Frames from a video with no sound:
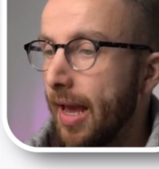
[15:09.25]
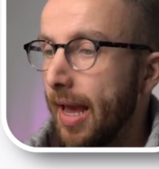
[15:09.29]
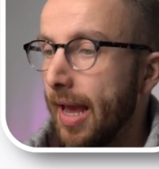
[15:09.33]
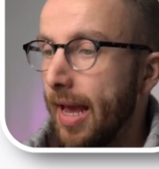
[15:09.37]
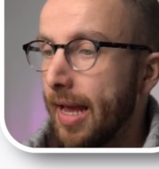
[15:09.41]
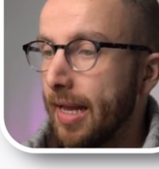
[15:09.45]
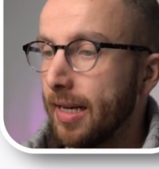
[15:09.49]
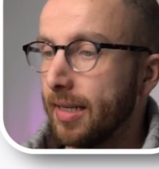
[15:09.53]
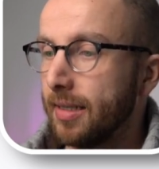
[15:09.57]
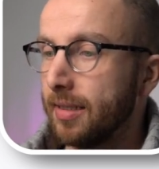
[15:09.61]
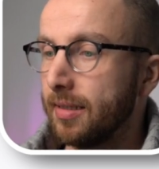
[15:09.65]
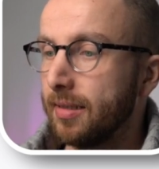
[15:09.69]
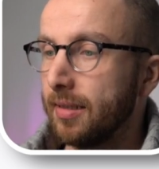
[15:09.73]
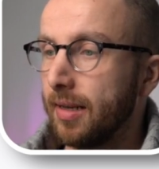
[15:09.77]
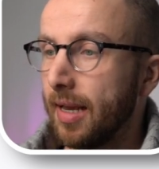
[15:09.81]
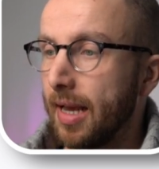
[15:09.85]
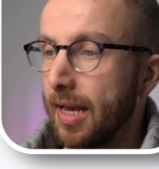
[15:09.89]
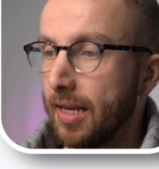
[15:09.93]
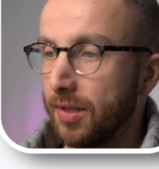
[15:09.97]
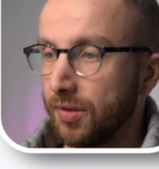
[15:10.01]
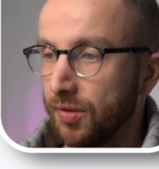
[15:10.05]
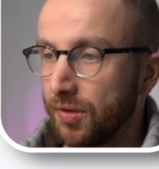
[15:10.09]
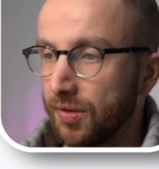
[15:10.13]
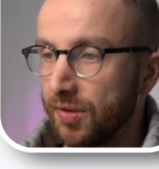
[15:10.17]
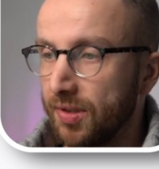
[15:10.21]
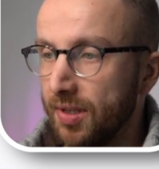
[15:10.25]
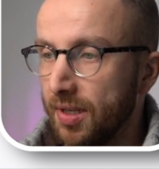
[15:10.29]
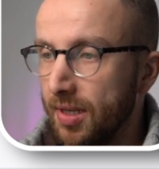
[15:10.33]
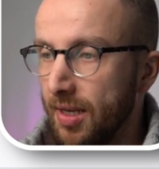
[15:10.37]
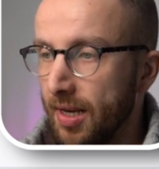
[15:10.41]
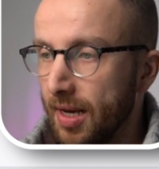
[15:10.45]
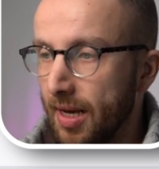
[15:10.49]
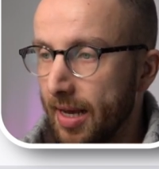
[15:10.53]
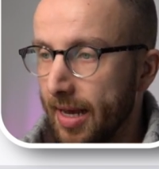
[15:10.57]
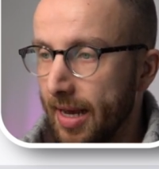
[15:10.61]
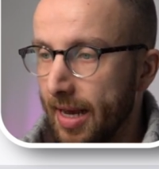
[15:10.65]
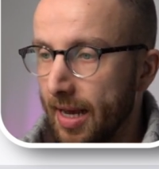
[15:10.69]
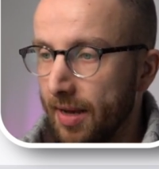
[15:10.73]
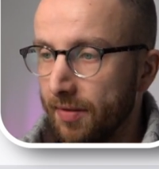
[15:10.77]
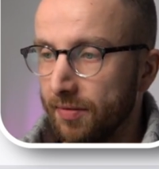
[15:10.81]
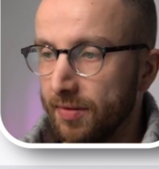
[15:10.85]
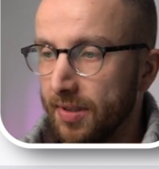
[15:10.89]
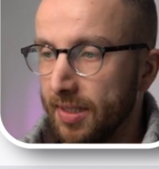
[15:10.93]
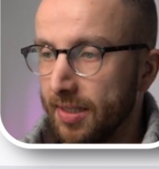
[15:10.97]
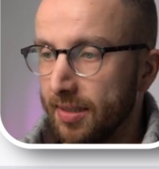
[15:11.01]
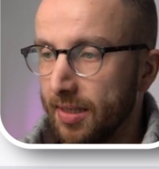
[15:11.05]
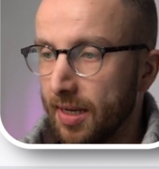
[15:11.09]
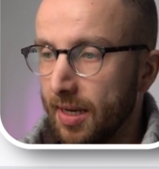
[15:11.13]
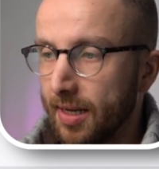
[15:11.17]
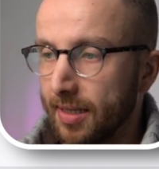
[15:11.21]
And as you see, I have
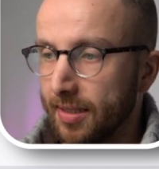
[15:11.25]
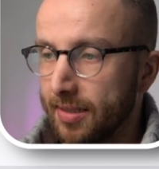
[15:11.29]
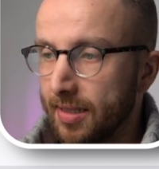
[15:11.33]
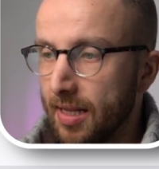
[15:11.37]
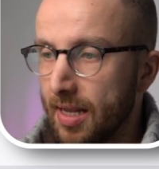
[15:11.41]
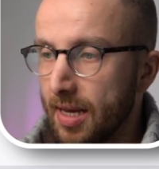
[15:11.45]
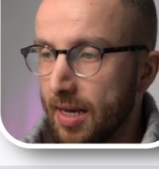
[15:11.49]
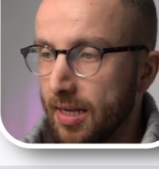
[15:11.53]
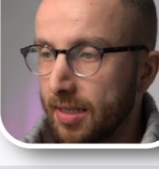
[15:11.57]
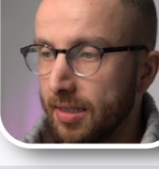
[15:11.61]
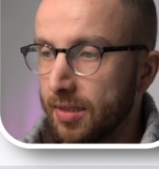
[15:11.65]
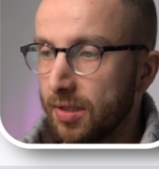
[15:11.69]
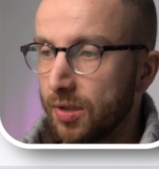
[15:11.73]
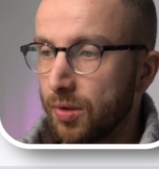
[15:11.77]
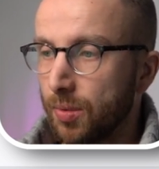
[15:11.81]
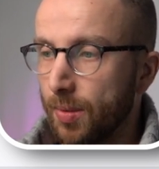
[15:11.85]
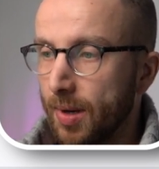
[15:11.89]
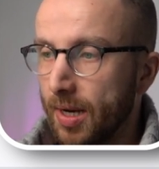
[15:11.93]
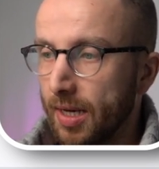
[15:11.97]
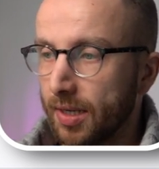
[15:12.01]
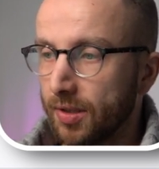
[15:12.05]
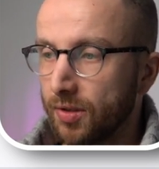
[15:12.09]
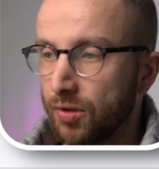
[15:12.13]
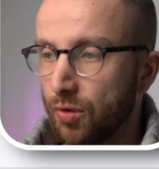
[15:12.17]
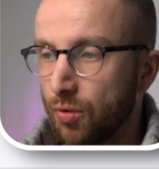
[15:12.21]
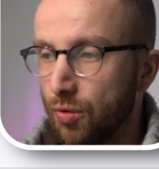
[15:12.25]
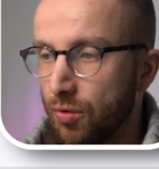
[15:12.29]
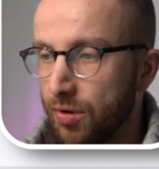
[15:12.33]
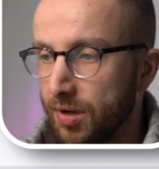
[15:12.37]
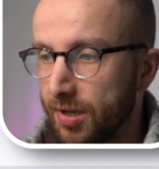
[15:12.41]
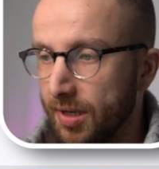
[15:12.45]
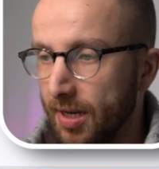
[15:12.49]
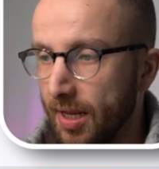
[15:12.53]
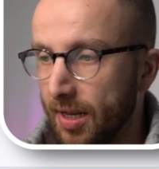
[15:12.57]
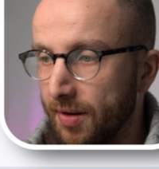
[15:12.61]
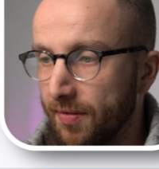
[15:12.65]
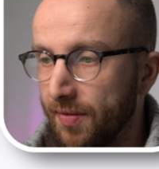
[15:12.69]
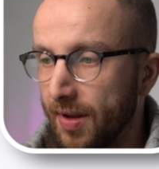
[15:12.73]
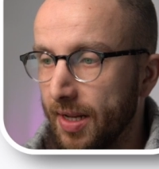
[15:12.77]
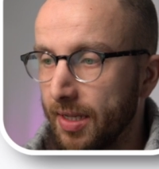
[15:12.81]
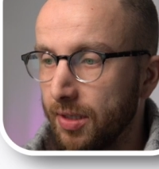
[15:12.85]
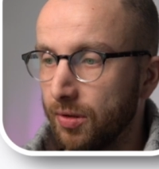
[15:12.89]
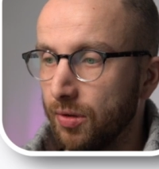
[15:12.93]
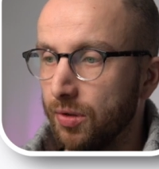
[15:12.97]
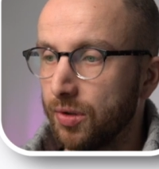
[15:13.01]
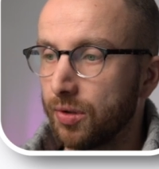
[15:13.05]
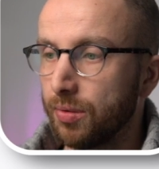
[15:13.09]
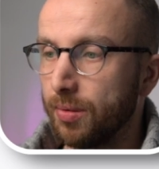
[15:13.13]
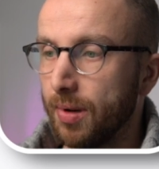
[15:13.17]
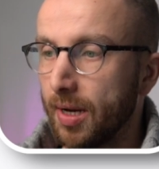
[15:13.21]
designed slides twice, coordinate
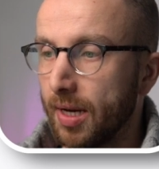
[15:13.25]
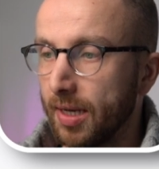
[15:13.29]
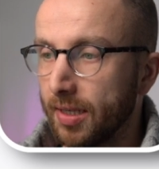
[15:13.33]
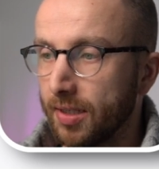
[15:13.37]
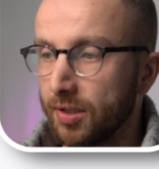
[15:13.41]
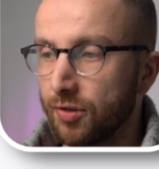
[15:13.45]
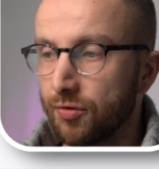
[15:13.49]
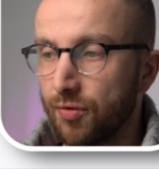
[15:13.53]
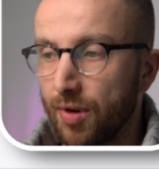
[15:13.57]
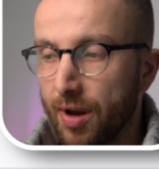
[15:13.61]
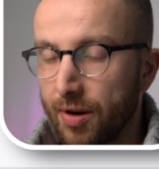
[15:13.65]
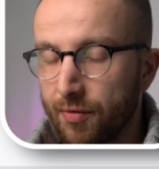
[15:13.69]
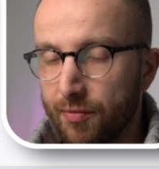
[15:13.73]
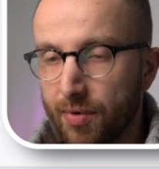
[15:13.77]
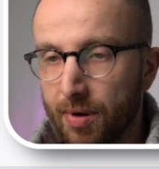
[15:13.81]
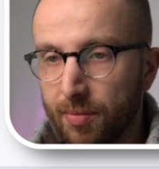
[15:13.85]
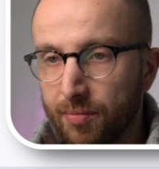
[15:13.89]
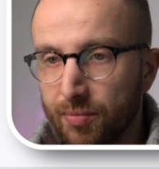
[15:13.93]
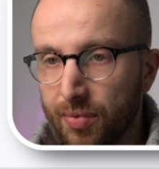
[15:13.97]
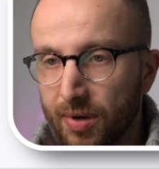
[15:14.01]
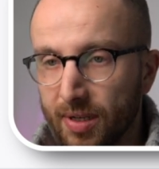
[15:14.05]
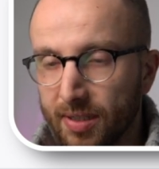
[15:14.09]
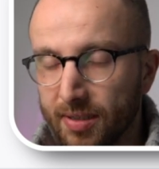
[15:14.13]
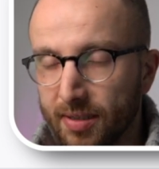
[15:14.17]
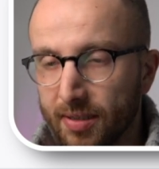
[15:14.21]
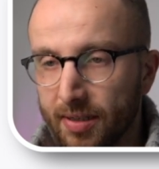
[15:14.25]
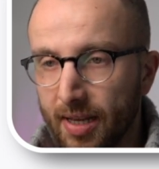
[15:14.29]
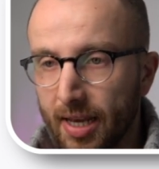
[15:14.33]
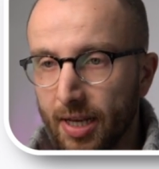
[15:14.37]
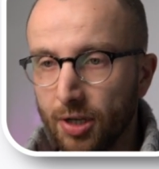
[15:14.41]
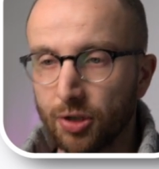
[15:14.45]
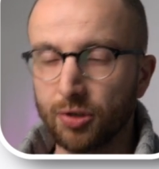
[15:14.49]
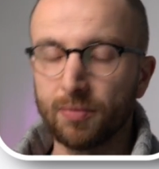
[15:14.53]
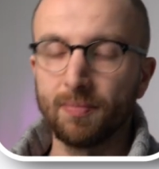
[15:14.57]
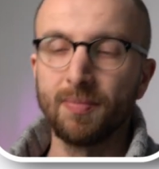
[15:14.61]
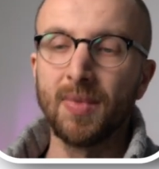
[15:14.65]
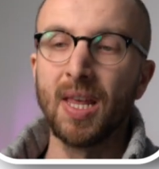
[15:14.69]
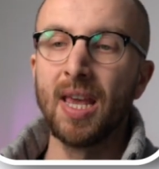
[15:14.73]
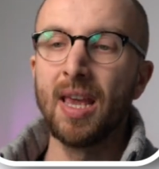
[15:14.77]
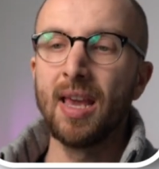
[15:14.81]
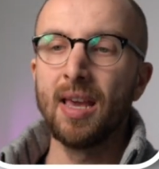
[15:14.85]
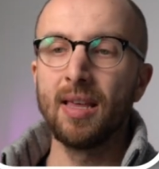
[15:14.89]
venue twice, dry run presentation.